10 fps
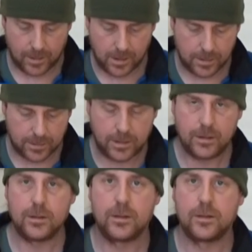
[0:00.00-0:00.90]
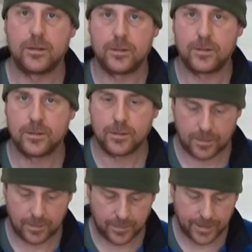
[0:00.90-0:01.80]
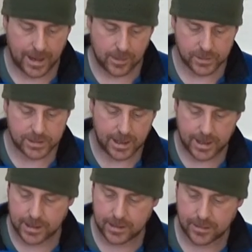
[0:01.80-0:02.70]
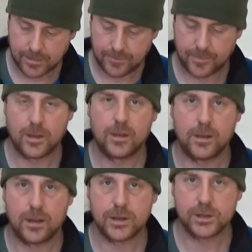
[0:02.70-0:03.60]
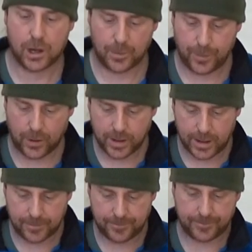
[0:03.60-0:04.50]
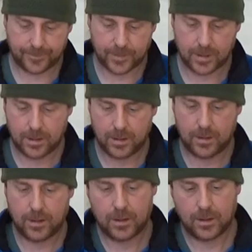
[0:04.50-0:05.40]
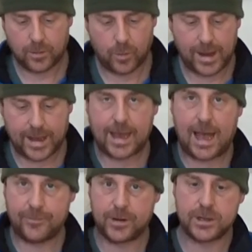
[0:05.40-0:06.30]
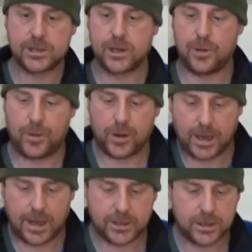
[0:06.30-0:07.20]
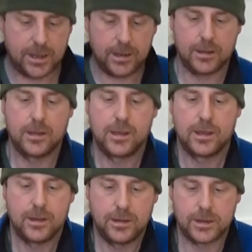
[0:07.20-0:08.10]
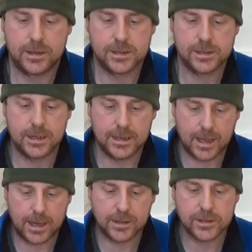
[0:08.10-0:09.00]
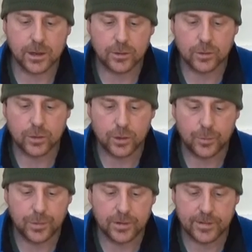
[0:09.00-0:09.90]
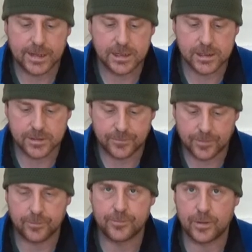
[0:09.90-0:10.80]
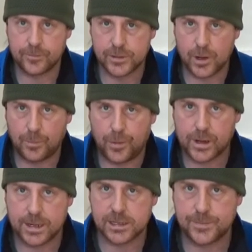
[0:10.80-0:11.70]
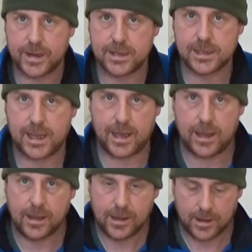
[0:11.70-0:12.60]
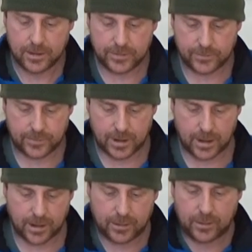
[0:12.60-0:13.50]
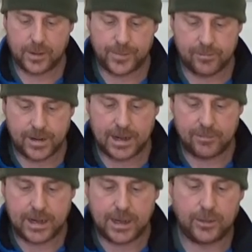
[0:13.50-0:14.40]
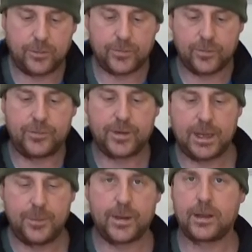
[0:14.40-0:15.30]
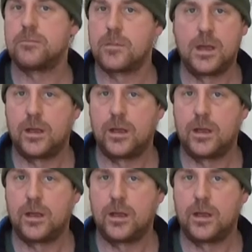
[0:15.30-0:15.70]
on the outside a top pocket, quite a cavernous top pocket actually, you can see there, there's a good couple of litres of, of, of, top pocket space there that's uh, going to be really, really useful for keeping